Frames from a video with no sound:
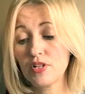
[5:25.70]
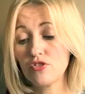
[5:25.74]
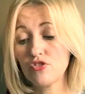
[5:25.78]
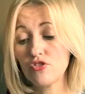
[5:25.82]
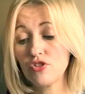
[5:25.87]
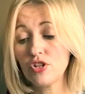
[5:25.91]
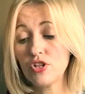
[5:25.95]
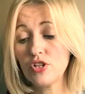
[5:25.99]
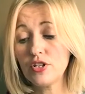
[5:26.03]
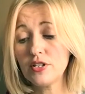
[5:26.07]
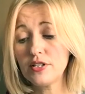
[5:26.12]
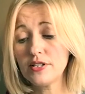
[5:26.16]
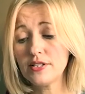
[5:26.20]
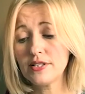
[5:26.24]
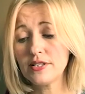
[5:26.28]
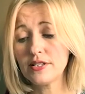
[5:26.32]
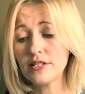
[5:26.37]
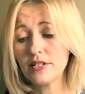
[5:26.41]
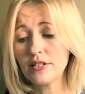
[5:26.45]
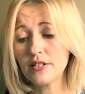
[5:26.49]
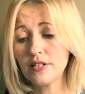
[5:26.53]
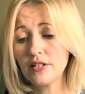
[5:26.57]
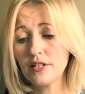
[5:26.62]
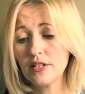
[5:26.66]

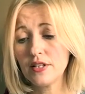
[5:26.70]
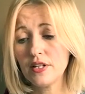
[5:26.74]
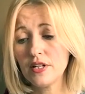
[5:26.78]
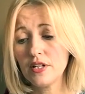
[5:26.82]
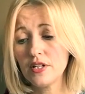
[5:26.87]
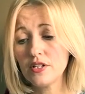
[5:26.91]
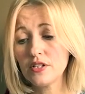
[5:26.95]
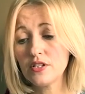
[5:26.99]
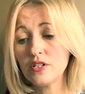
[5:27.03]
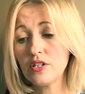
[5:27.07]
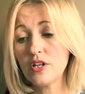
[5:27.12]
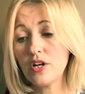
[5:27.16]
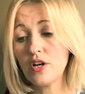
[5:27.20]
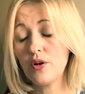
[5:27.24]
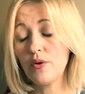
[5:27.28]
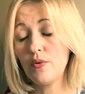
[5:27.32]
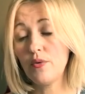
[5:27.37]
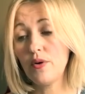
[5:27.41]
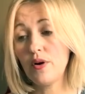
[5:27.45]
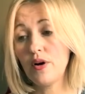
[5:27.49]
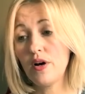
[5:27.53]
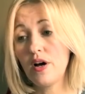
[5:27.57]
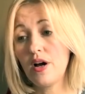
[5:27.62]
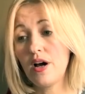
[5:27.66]
drugs.
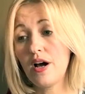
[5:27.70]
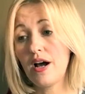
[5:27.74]
So